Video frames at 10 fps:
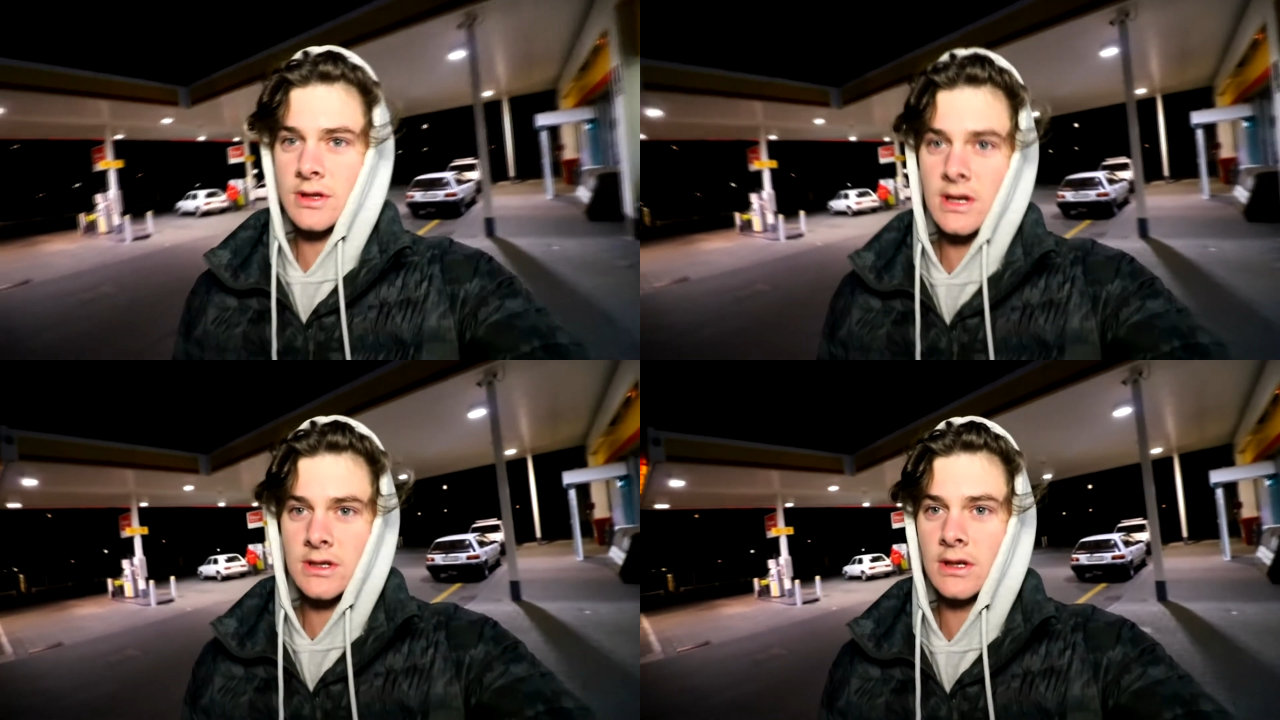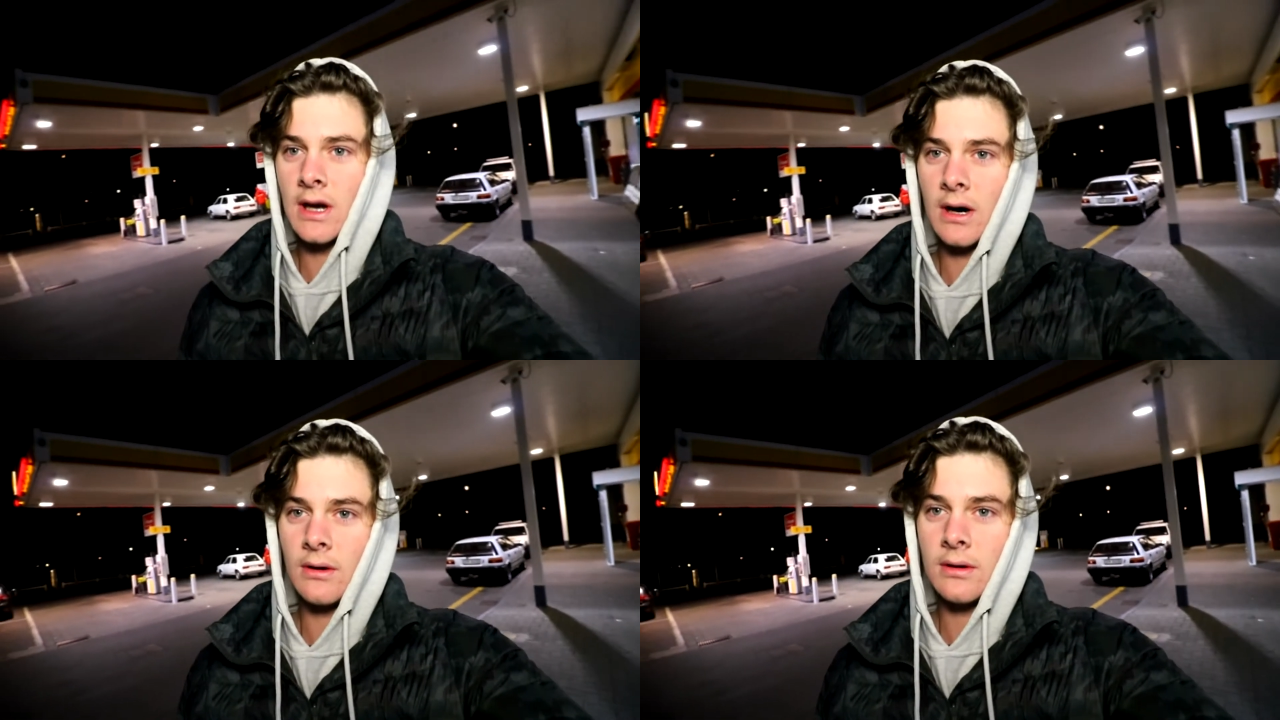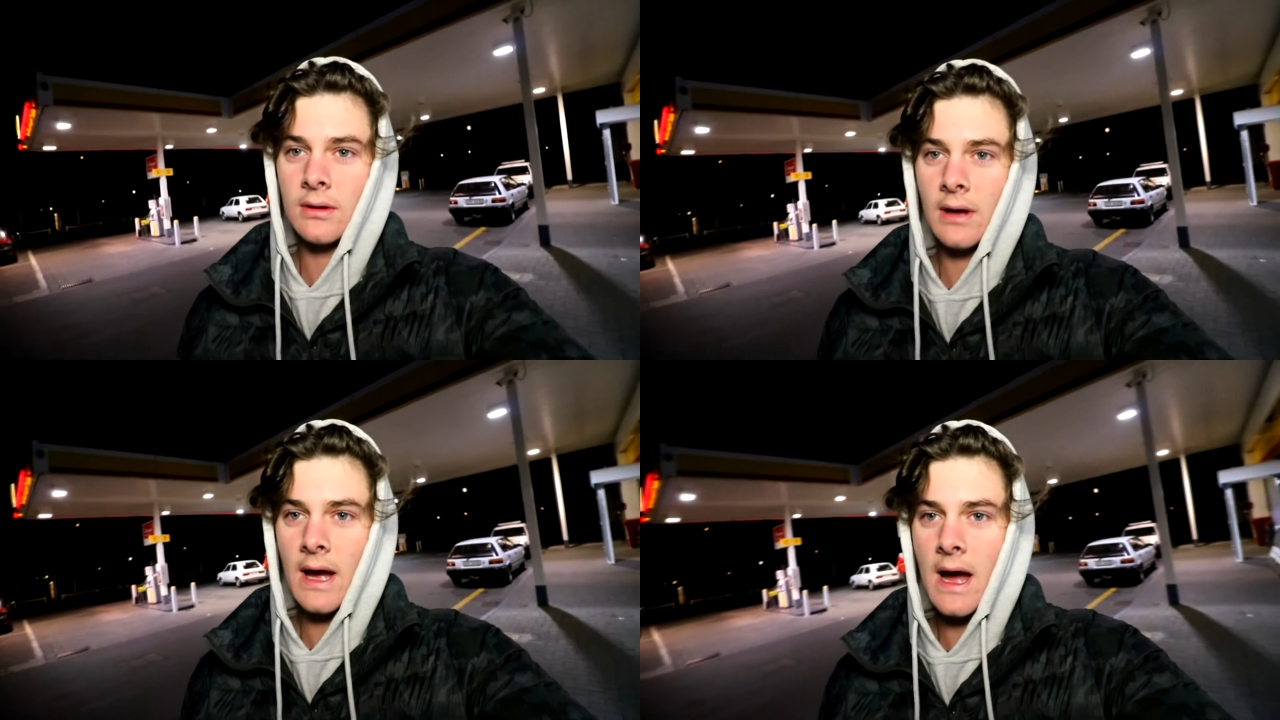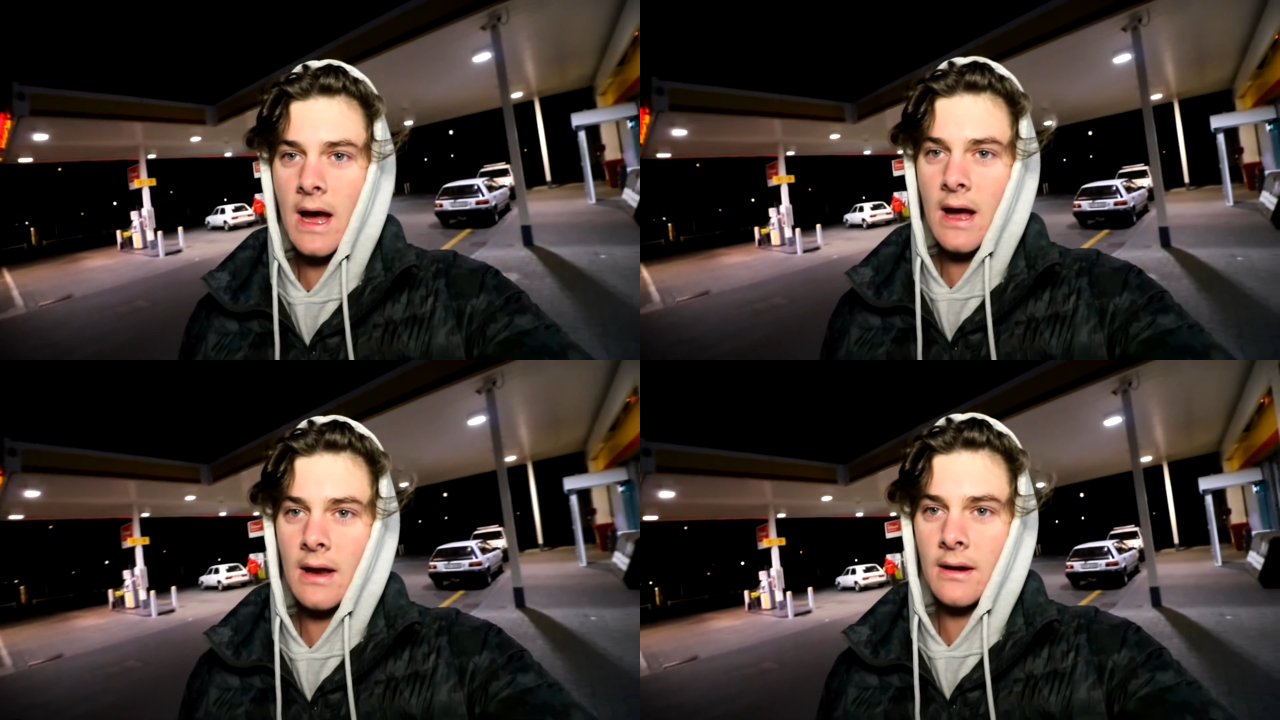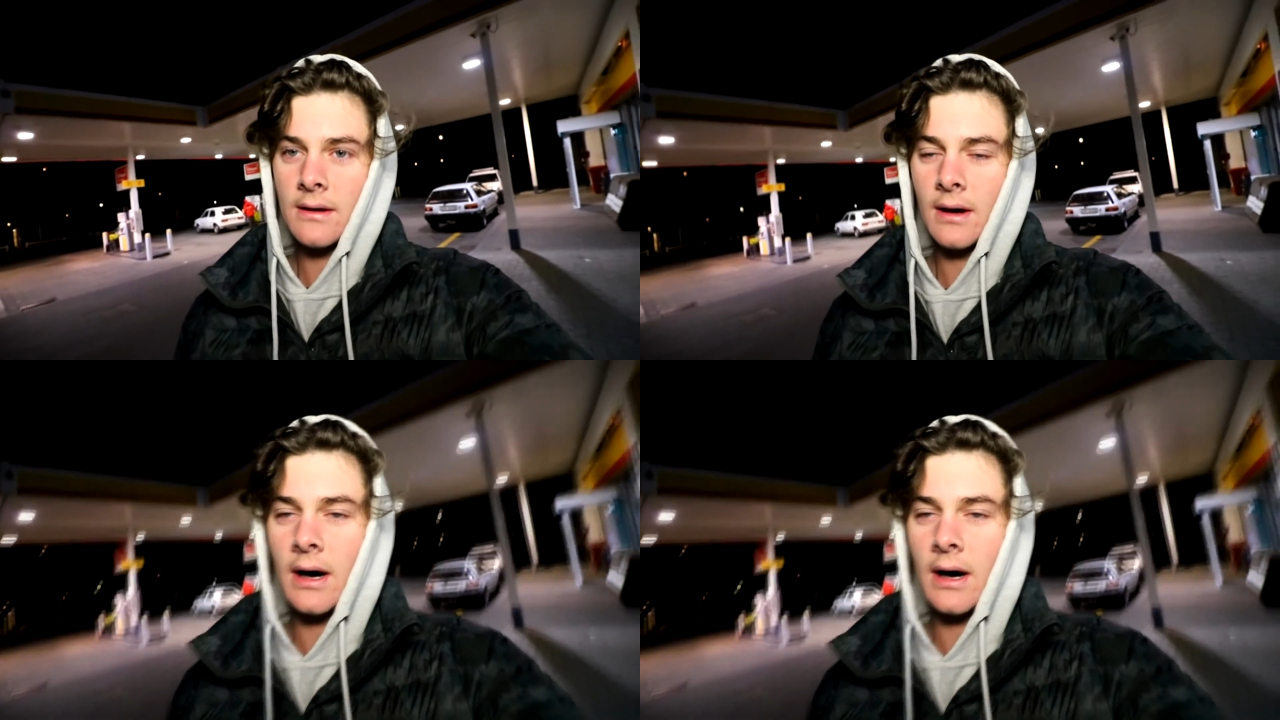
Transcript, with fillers: station now and